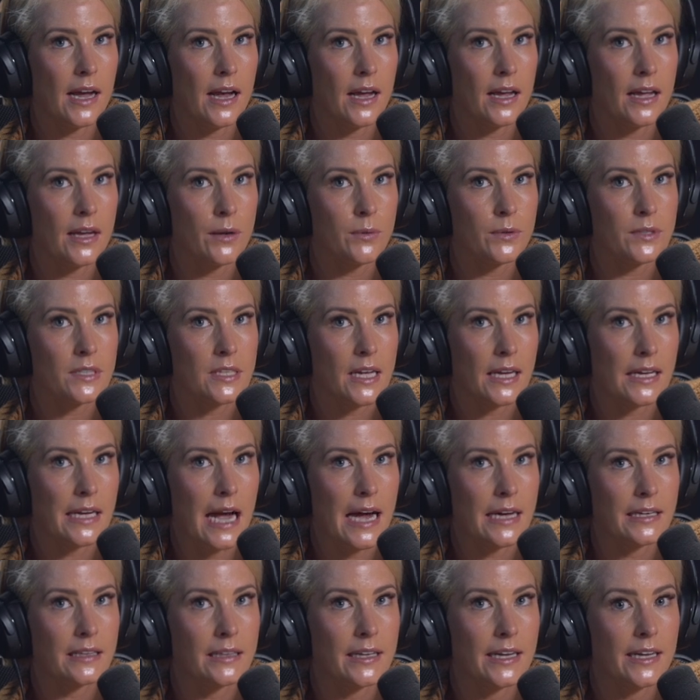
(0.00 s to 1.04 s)
it was like
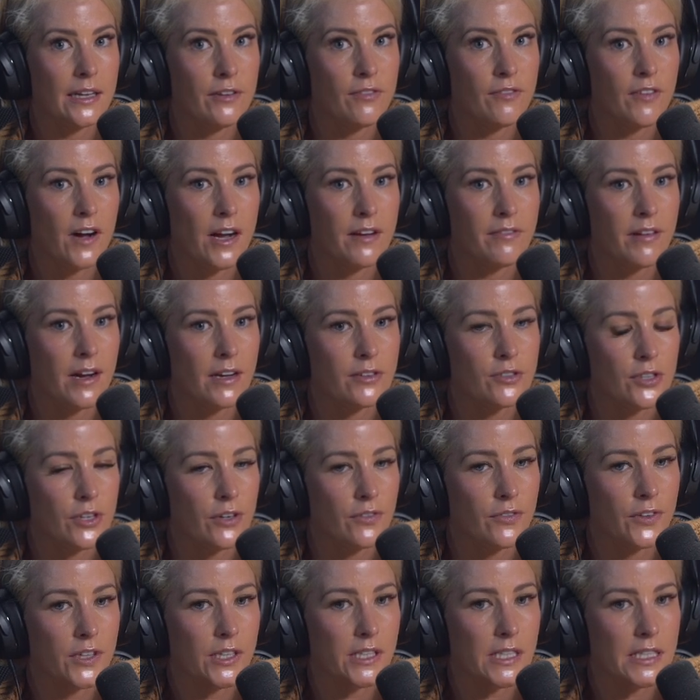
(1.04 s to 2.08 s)
Adelaide 500
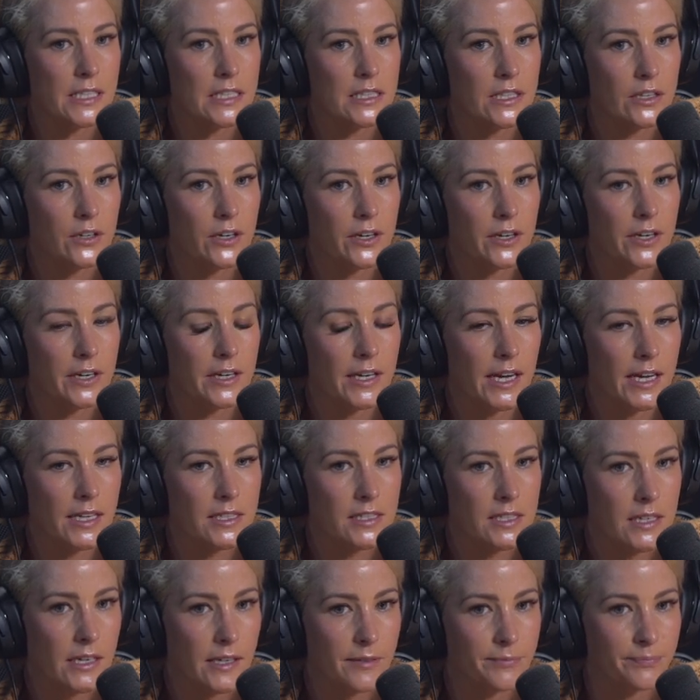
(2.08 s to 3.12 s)
a few years ago
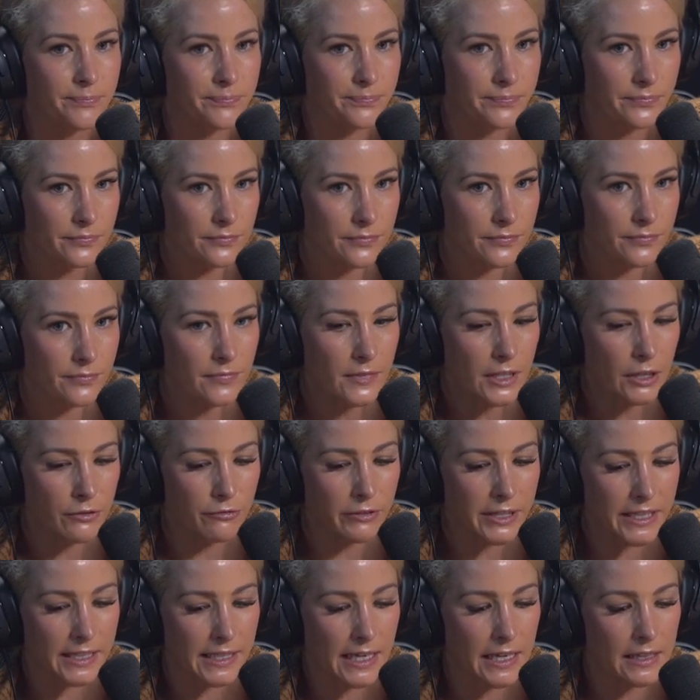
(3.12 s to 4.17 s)
and
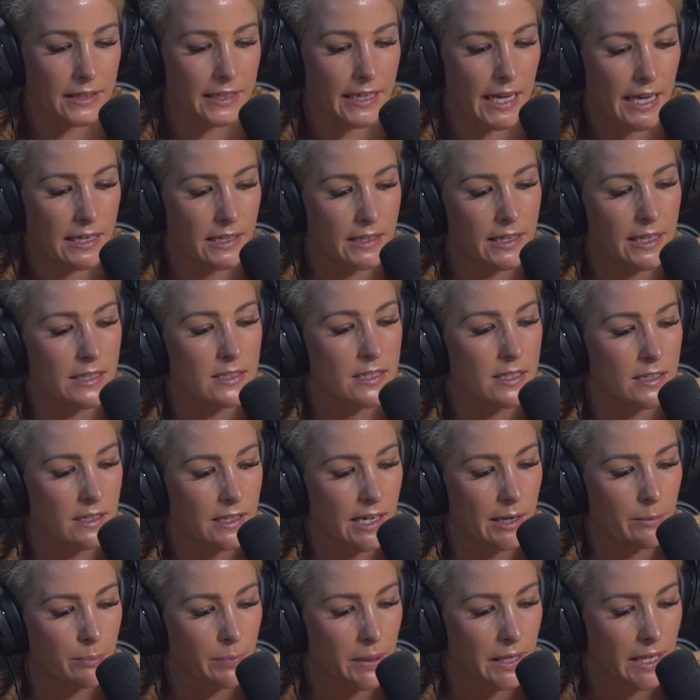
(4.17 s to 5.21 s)
Rick Kelly had an
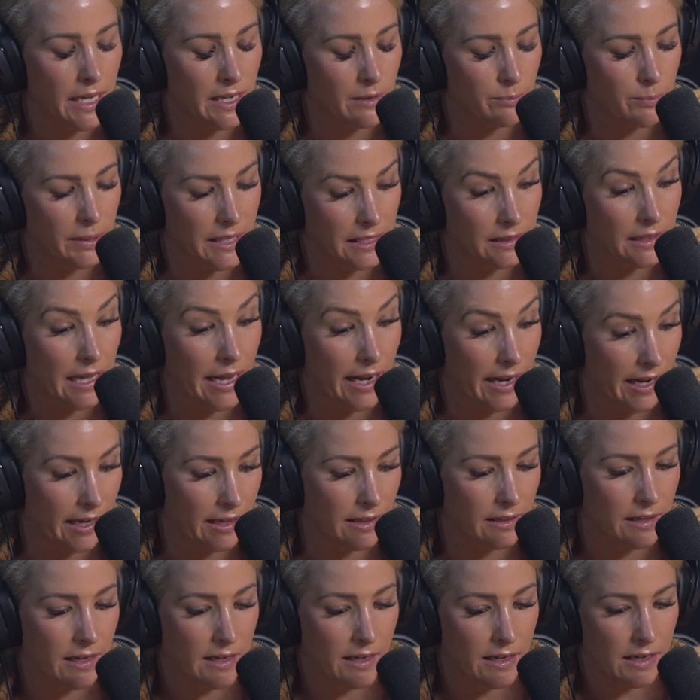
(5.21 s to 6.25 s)
incident in pit
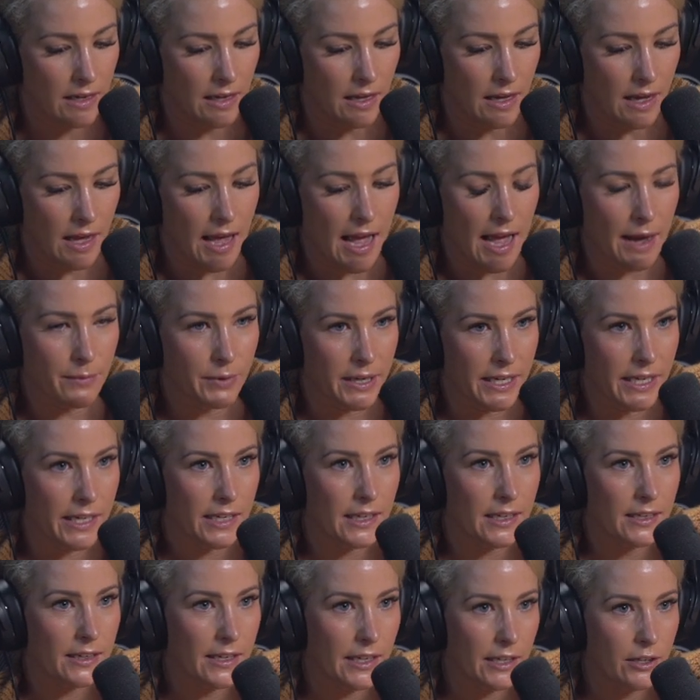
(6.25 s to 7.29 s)
lane where
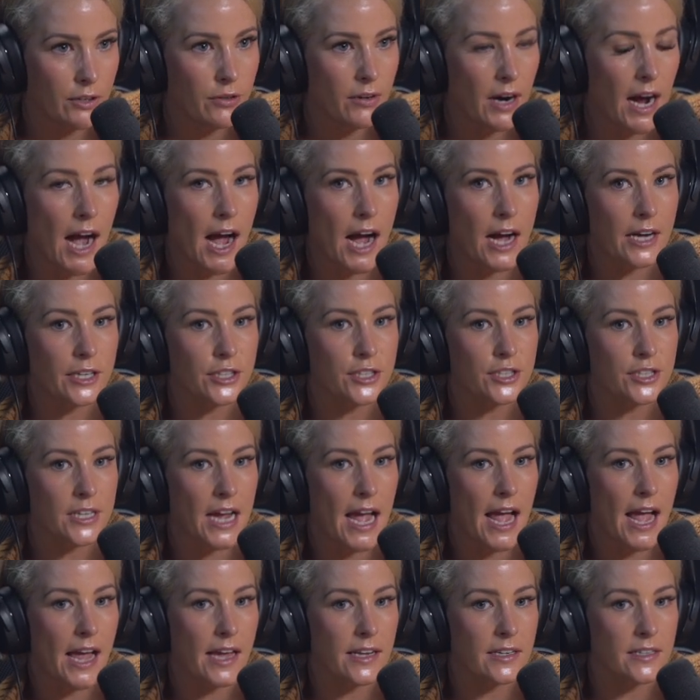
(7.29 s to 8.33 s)
he crashed
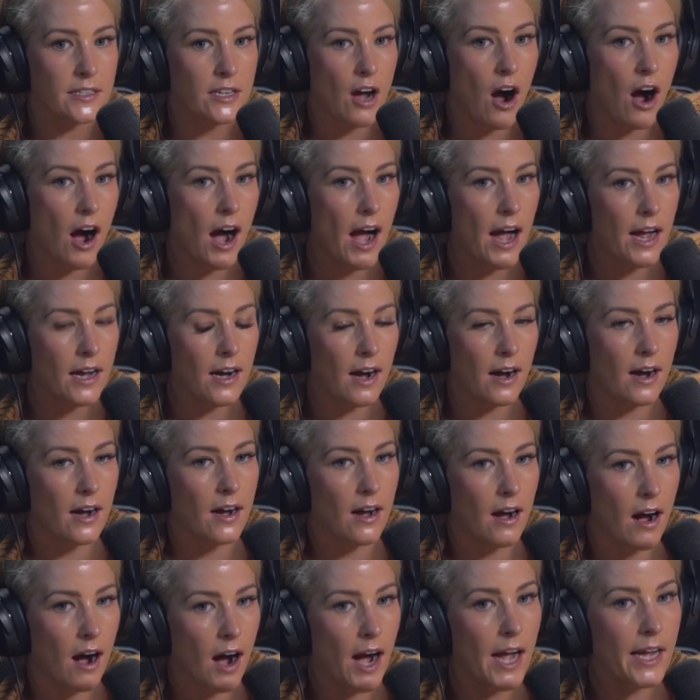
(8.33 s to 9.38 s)
and I
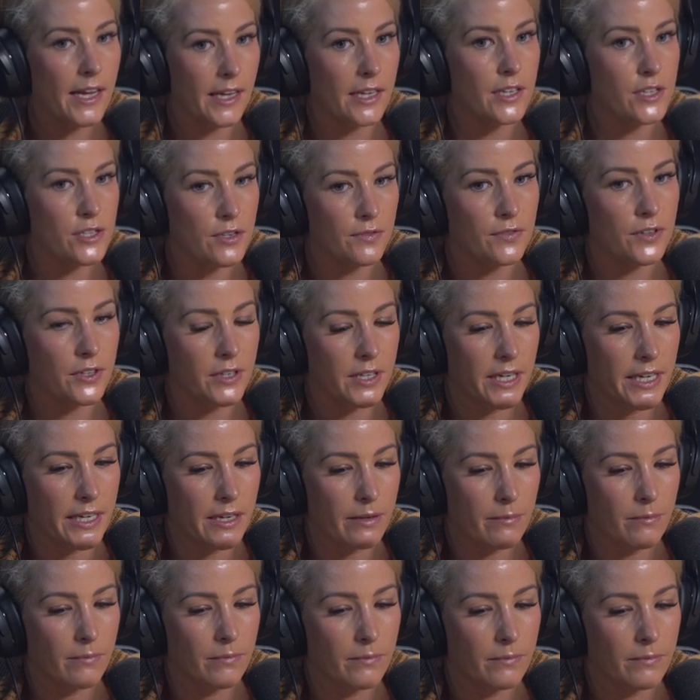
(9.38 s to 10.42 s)
interviewed
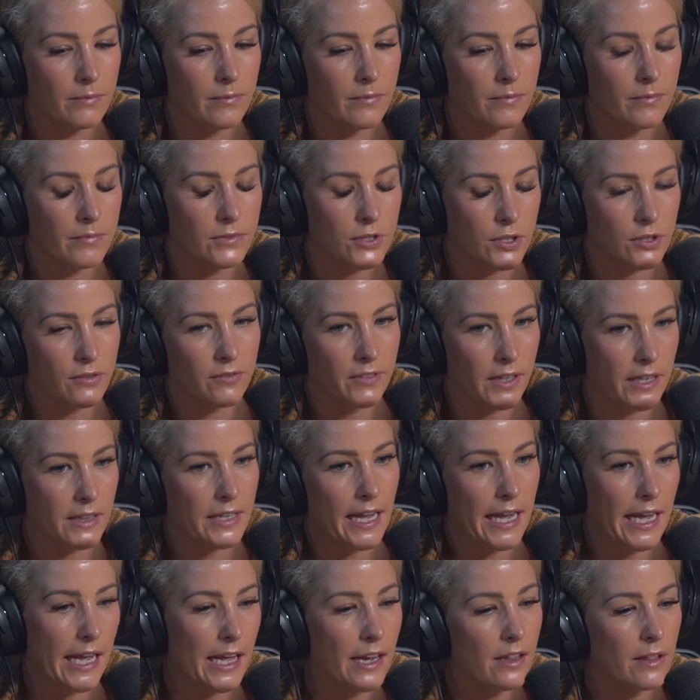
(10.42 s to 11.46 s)
him sort of in
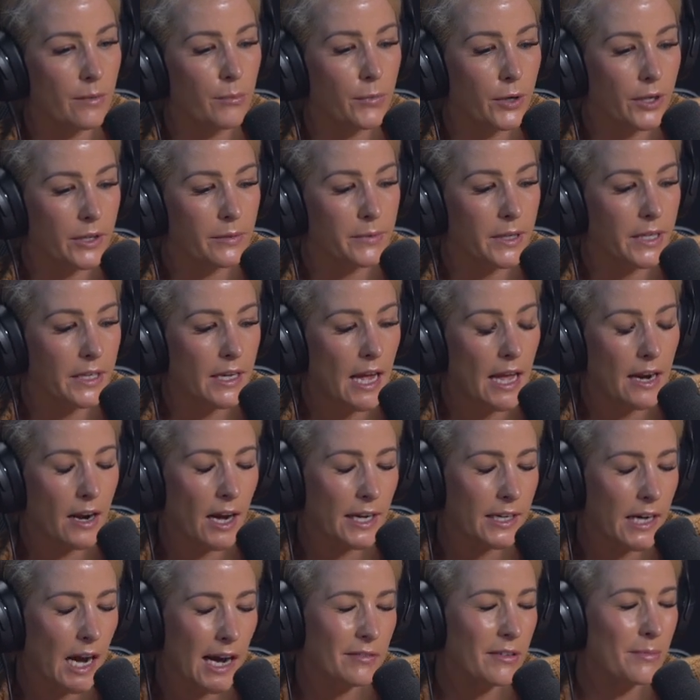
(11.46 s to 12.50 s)
the heat of the moment and
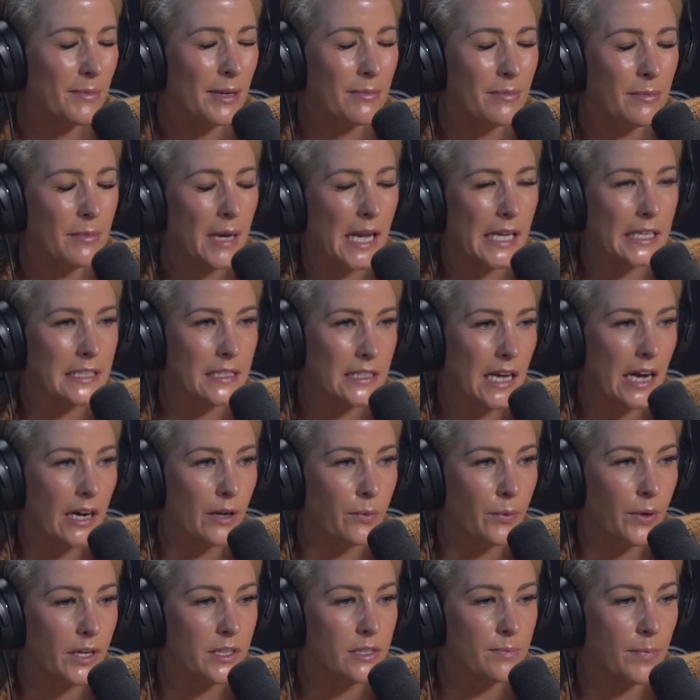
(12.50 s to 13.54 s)
I can't remember my
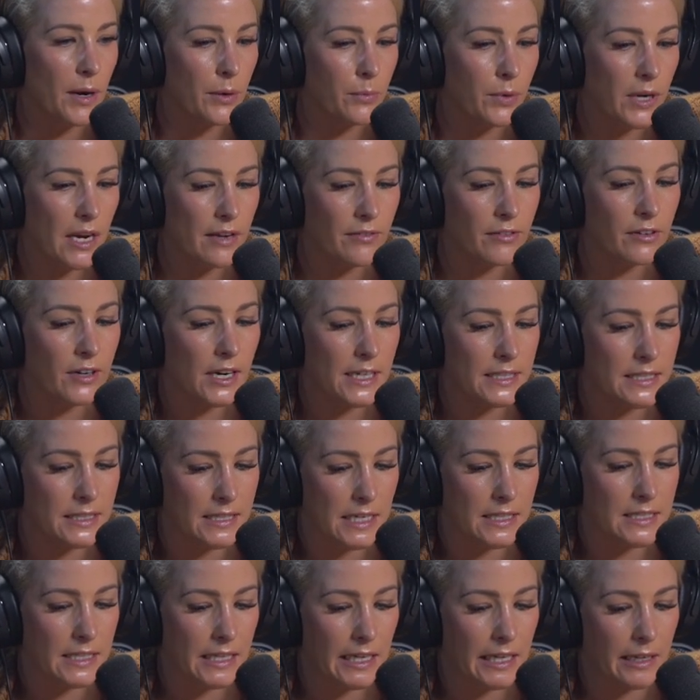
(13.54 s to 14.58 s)
exact words, but whatever I
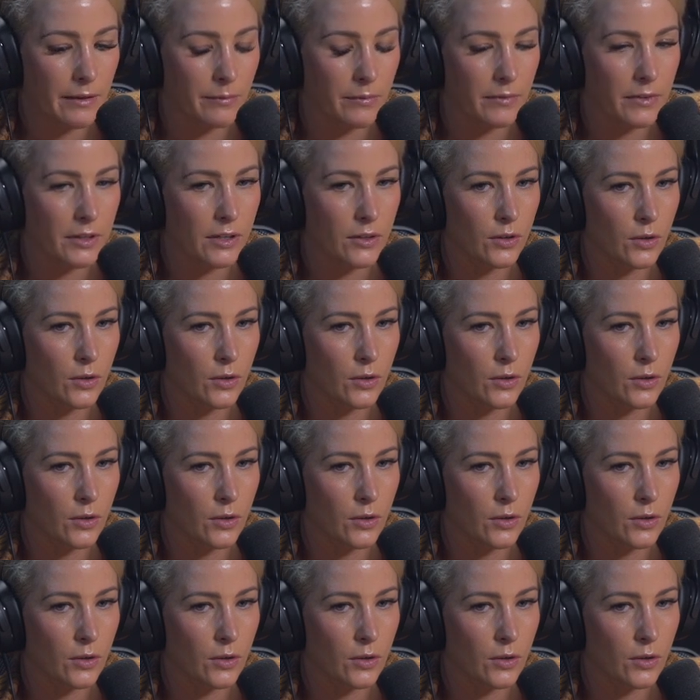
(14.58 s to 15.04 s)
said to him,